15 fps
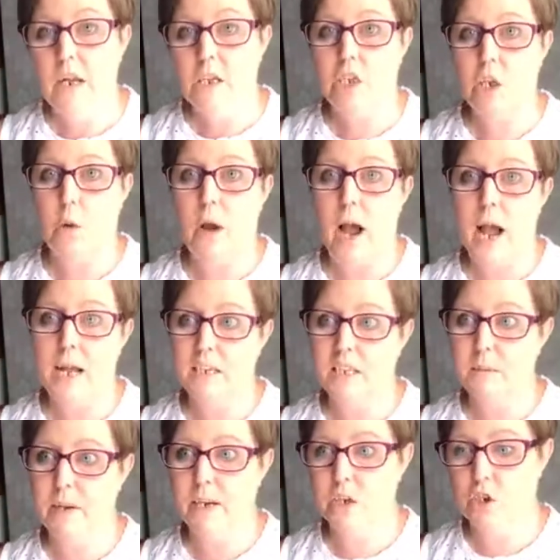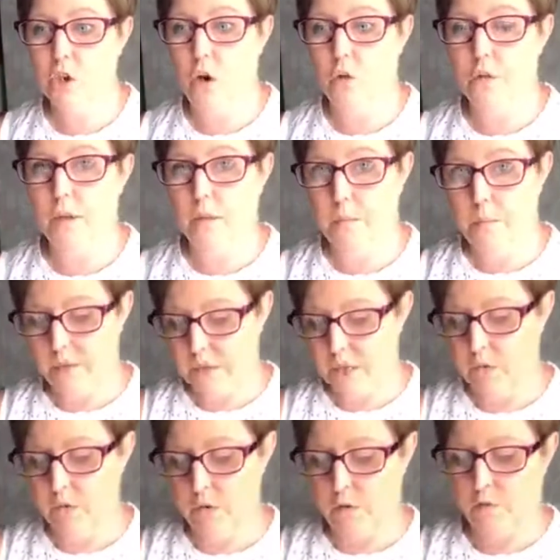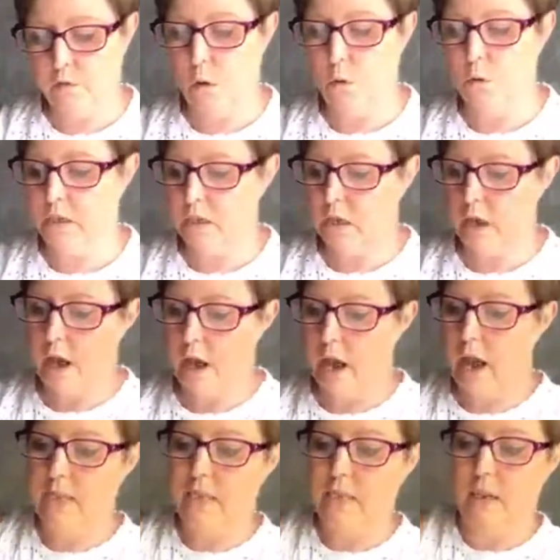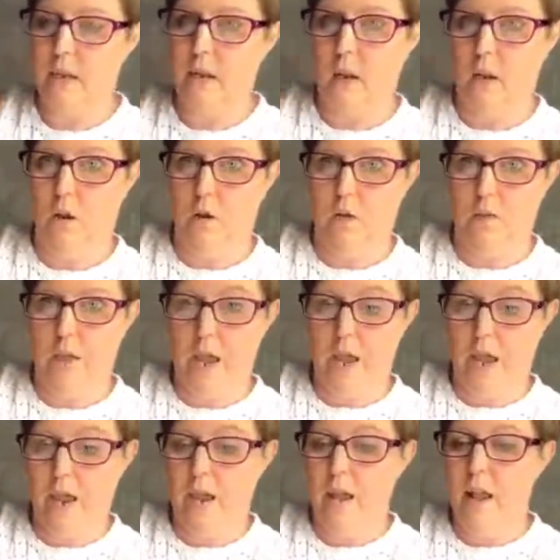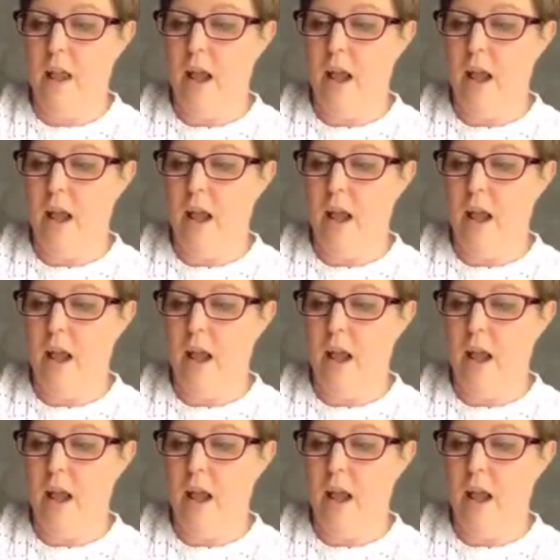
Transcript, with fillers: so I had to make sure that the materials folded and along there